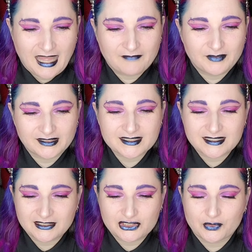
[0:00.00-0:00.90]
I've been
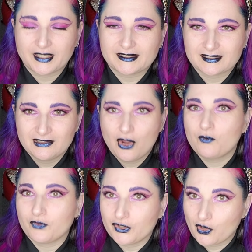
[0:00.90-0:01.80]
listening to it
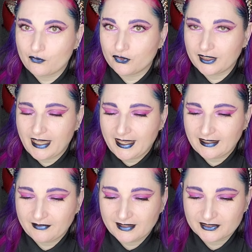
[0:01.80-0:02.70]
over and over
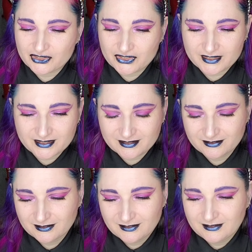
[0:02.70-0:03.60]
again. I think it's
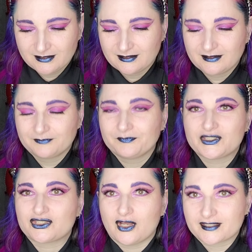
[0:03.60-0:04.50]
just
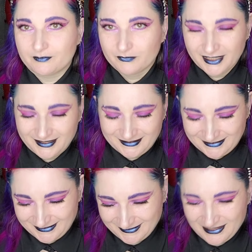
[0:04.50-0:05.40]
awesome.
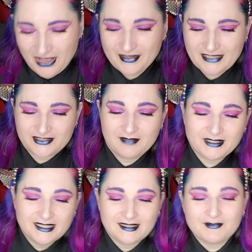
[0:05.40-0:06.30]
Okay, so
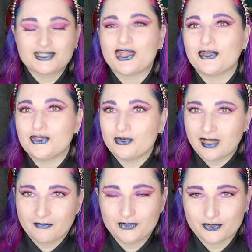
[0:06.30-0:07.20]
let me show you
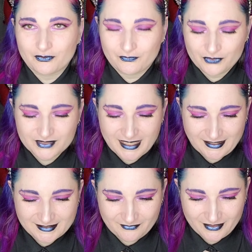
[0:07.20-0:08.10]
a few seconds of